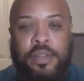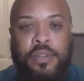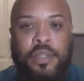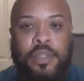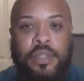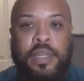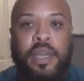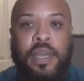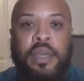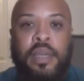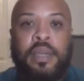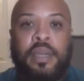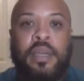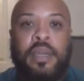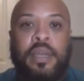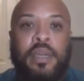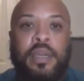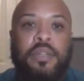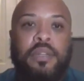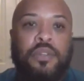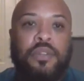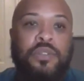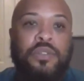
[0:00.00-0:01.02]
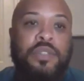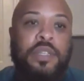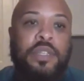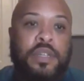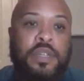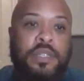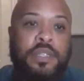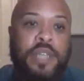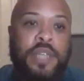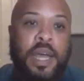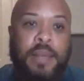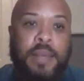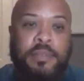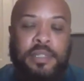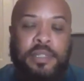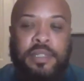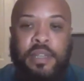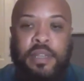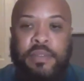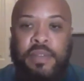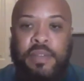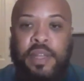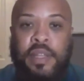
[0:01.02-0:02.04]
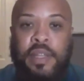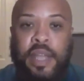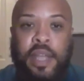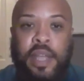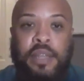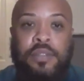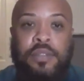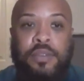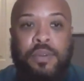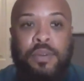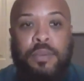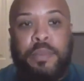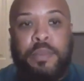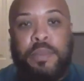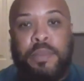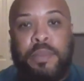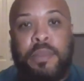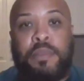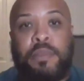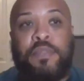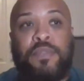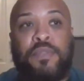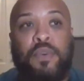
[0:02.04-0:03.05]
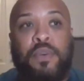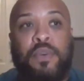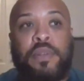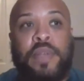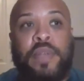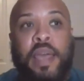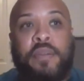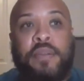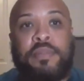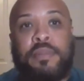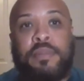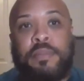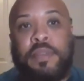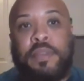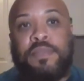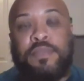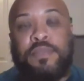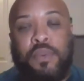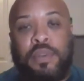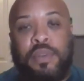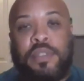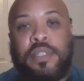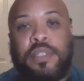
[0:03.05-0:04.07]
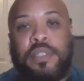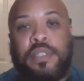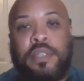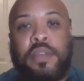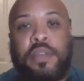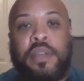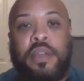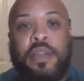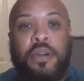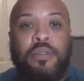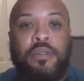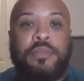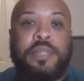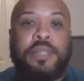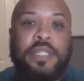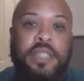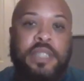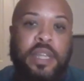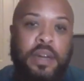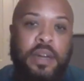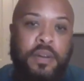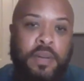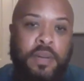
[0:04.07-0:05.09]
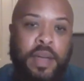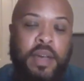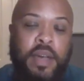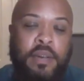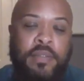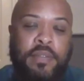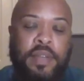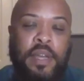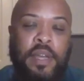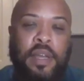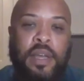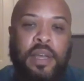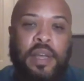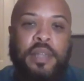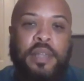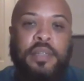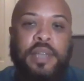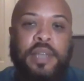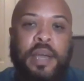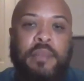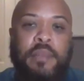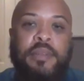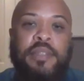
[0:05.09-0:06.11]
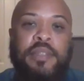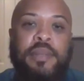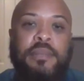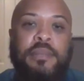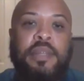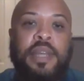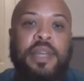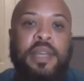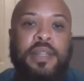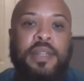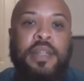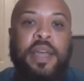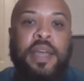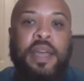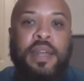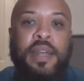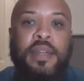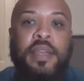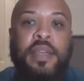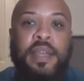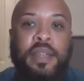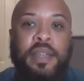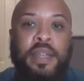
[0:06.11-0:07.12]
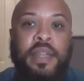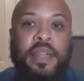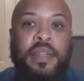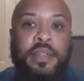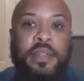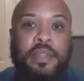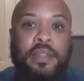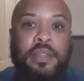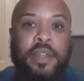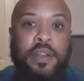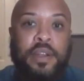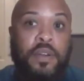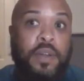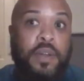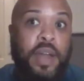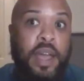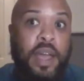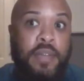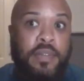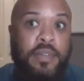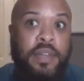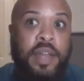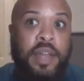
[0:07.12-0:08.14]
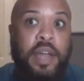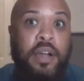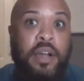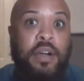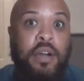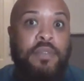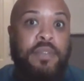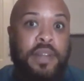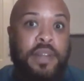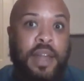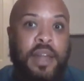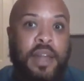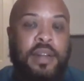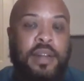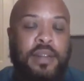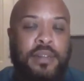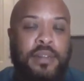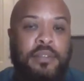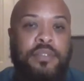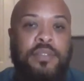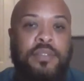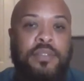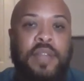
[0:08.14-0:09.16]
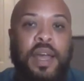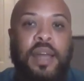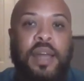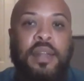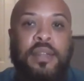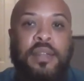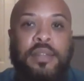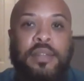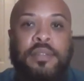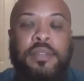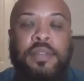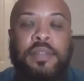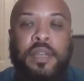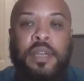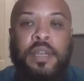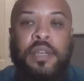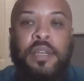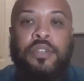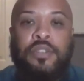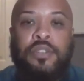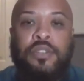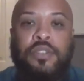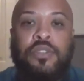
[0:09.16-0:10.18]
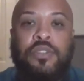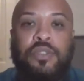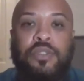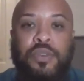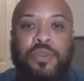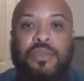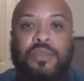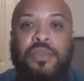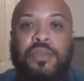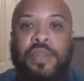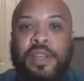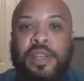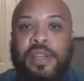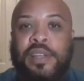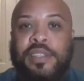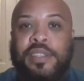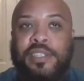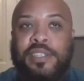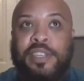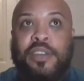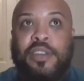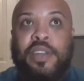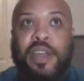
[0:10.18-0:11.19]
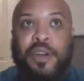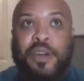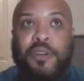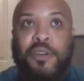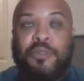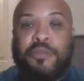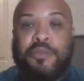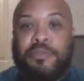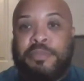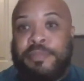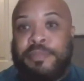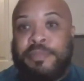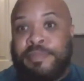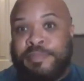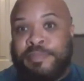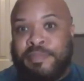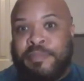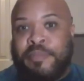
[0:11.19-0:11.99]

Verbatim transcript: the country yet, losing their jobs and stuff like that. So it'll be people for, have to be forced to sell their homes because they don't have a job or something like that, and then they're going to have to knock off a lot of those dollars to sell that home.